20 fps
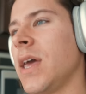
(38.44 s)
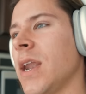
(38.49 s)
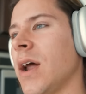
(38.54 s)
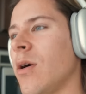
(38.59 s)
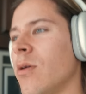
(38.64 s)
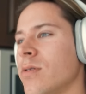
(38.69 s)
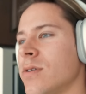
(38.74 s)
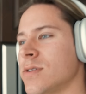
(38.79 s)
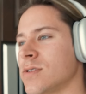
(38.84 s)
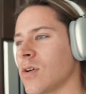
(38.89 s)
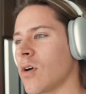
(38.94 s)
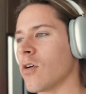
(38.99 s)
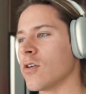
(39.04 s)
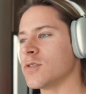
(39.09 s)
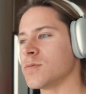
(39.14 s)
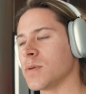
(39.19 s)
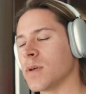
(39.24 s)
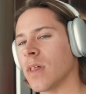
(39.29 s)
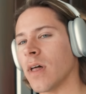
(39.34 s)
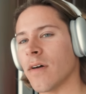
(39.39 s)
And I would just
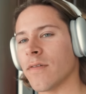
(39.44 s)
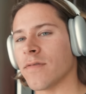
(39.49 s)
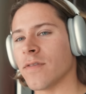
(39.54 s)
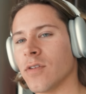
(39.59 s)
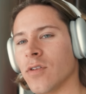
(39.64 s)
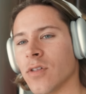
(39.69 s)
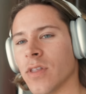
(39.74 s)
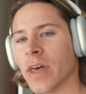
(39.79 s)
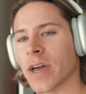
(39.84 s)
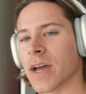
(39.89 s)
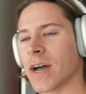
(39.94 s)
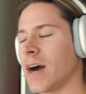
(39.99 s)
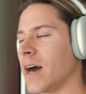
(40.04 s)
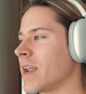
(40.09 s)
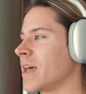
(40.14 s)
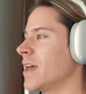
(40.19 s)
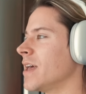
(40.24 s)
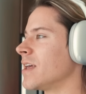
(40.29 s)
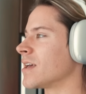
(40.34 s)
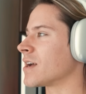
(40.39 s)
always be left feeling like
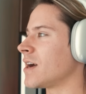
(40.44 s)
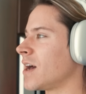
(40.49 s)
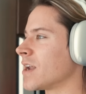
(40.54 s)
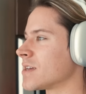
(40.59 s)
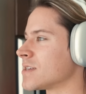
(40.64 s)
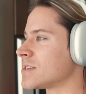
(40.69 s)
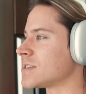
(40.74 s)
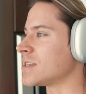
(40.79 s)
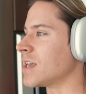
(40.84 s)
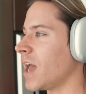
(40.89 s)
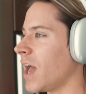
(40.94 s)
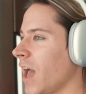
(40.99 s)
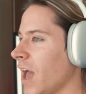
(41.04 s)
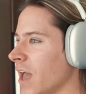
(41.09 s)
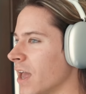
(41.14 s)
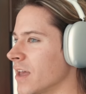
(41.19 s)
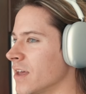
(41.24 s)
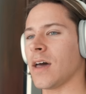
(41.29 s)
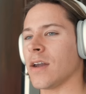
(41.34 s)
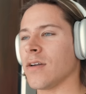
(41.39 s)
kind of kind of
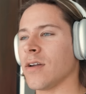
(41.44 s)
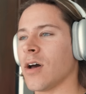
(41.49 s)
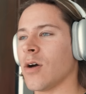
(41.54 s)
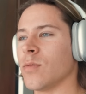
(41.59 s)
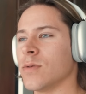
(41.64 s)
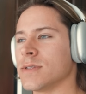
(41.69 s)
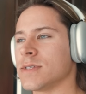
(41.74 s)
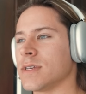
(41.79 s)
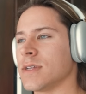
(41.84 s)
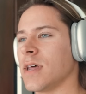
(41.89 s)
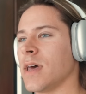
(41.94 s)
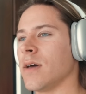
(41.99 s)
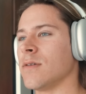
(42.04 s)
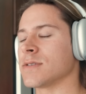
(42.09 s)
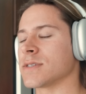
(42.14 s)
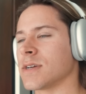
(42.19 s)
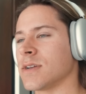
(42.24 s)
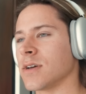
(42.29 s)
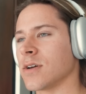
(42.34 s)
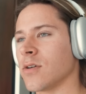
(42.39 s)
sad. I don't know. I went today. I
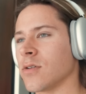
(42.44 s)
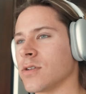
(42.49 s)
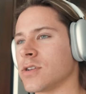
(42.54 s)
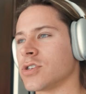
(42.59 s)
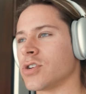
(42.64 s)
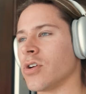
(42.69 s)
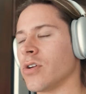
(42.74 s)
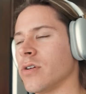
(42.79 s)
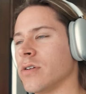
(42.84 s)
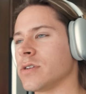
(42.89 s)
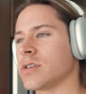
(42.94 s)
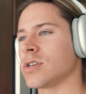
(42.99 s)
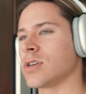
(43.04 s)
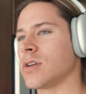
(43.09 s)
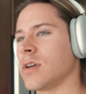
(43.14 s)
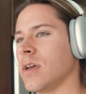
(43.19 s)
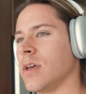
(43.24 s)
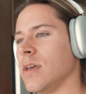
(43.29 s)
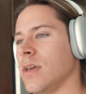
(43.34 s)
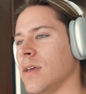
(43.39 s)
was gonna go to
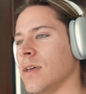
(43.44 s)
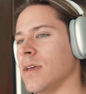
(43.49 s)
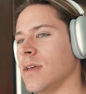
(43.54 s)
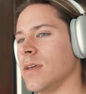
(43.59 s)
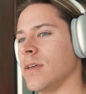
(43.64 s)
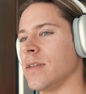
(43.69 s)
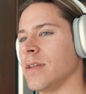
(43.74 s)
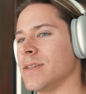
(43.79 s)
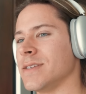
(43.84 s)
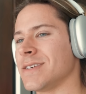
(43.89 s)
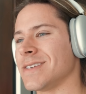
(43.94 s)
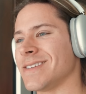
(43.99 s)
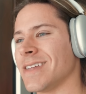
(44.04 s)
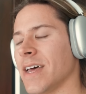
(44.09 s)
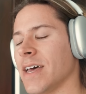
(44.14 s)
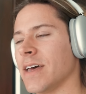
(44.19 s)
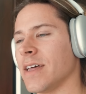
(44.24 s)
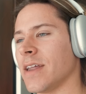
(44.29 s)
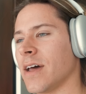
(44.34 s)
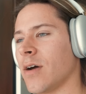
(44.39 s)
church, and
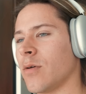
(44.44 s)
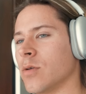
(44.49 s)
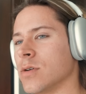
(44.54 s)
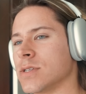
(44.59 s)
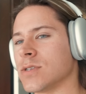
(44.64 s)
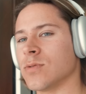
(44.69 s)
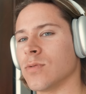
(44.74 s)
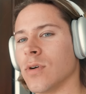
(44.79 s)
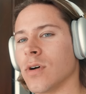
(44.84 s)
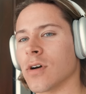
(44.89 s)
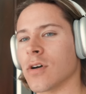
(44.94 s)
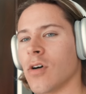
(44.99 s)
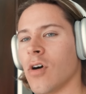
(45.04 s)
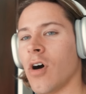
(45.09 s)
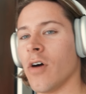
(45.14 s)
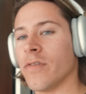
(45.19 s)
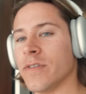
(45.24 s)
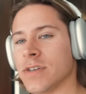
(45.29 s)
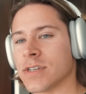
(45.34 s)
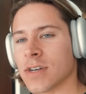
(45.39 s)
instead I went to a
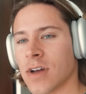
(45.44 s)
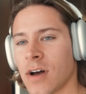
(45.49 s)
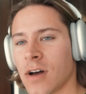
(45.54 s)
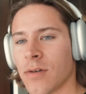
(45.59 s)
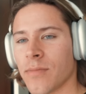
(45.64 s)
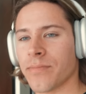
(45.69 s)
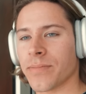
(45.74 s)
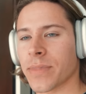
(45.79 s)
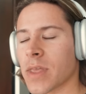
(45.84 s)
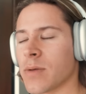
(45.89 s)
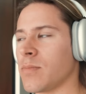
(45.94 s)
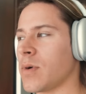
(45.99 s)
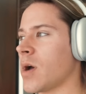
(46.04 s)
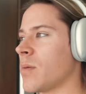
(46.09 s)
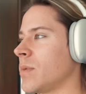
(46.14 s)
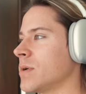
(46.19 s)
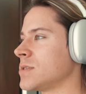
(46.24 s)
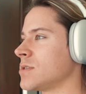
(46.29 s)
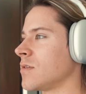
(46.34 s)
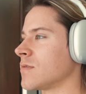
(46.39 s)
coffee shop by
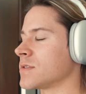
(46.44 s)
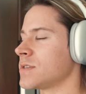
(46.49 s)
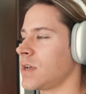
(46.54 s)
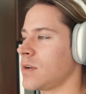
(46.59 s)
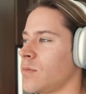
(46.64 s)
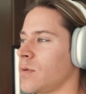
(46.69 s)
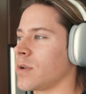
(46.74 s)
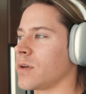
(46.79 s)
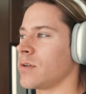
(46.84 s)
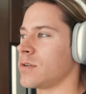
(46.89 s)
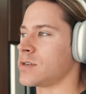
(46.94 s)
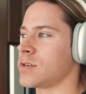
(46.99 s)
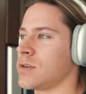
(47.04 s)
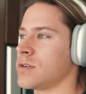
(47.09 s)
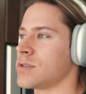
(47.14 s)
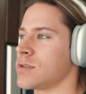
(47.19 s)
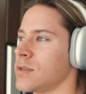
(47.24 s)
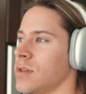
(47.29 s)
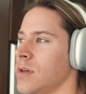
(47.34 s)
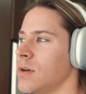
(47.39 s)
myself because I don't want to go to
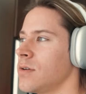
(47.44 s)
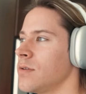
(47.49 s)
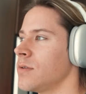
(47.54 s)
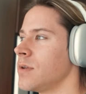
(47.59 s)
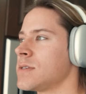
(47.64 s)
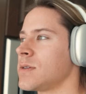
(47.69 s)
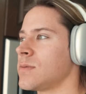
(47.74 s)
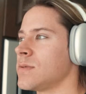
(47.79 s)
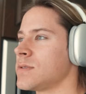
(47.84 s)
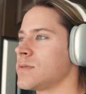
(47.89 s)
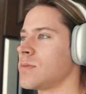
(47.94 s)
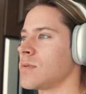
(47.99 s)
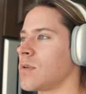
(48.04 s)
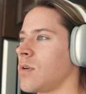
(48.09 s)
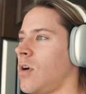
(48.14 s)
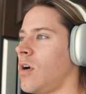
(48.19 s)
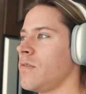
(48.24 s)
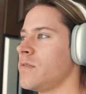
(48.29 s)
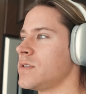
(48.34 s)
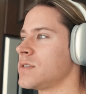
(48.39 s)
church alone. So I went to a
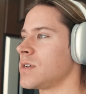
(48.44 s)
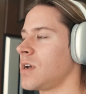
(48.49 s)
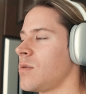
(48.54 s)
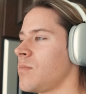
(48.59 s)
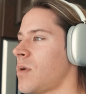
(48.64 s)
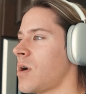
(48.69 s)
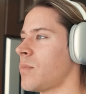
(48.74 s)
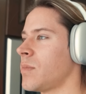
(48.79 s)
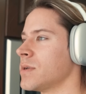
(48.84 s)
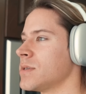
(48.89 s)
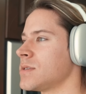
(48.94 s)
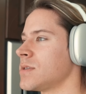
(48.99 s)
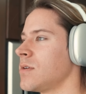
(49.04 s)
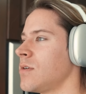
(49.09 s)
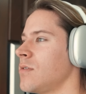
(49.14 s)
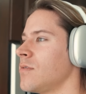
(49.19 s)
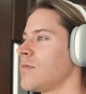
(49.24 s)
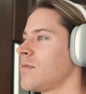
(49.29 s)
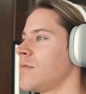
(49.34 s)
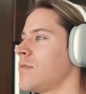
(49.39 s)
coffee shop by
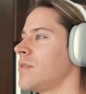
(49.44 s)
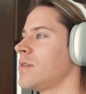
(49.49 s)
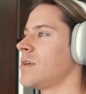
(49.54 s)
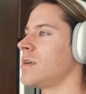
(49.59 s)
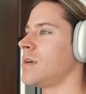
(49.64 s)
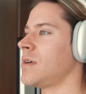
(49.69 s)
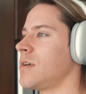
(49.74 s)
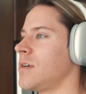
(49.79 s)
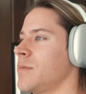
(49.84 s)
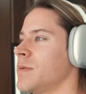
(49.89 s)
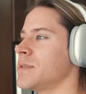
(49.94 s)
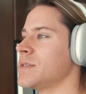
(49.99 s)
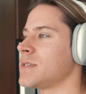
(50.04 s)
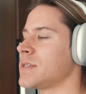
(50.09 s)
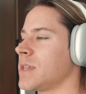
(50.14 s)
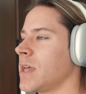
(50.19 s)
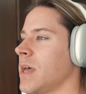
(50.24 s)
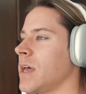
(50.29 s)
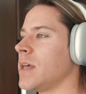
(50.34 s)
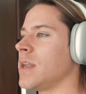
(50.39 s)
myself um,
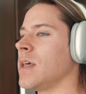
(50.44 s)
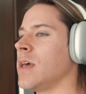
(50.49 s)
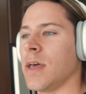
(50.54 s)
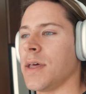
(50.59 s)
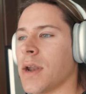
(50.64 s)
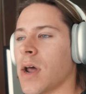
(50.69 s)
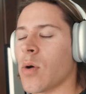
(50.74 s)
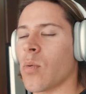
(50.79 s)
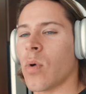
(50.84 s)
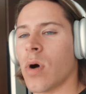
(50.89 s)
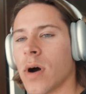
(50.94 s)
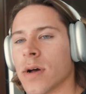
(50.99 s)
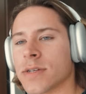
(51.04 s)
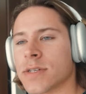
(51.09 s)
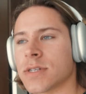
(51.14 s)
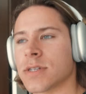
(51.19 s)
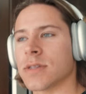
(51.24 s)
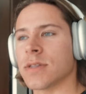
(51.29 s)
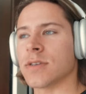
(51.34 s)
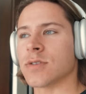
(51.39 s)
instead. And I
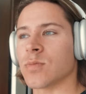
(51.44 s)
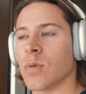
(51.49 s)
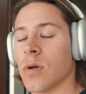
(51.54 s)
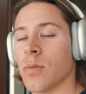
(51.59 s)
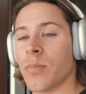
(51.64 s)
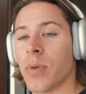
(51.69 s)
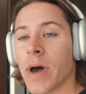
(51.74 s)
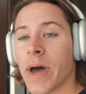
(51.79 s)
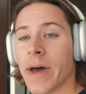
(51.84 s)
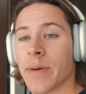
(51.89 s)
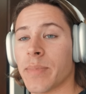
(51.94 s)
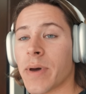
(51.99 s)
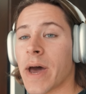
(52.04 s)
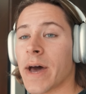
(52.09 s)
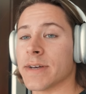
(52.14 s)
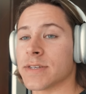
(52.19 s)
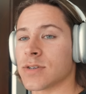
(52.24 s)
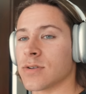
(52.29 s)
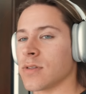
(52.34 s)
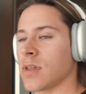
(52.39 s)
watched this one pa-
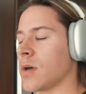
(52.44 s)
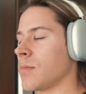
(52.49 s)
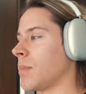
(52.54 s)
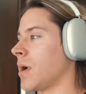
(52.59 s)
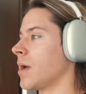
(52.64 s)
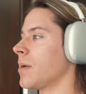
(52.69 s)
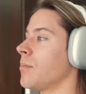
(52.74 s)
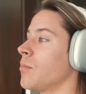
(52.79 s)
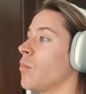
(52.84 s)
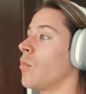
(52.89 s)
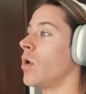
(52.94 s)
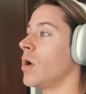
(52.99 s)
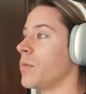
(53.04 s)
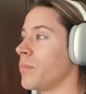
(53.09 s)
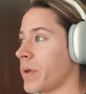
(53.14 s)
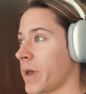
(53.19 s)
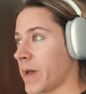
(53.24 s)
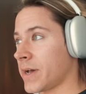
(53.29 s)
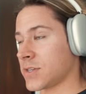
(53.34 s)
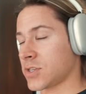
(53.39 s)
pastor that my
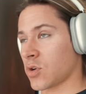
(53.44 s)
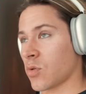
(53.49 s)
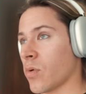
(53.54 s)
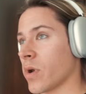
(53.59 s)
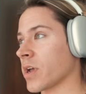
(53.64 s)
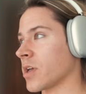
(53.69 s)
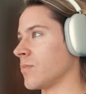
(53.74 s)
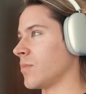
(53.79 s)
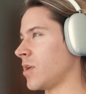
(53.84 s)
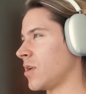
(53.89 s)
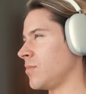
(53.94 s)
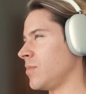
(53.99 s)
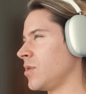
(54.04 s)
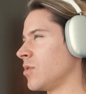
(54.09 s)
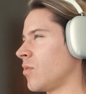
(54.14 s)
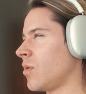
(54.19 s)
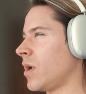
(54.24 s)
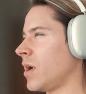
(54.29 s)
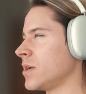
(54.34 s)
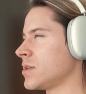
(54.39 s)
one pastor recommended me
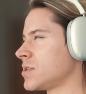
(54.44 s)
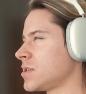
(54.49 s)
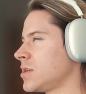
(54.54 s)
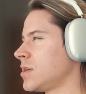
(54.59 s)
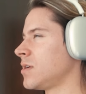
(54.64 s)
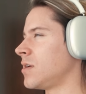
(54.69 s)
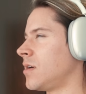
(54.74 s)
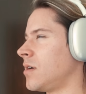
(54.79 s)
to watch.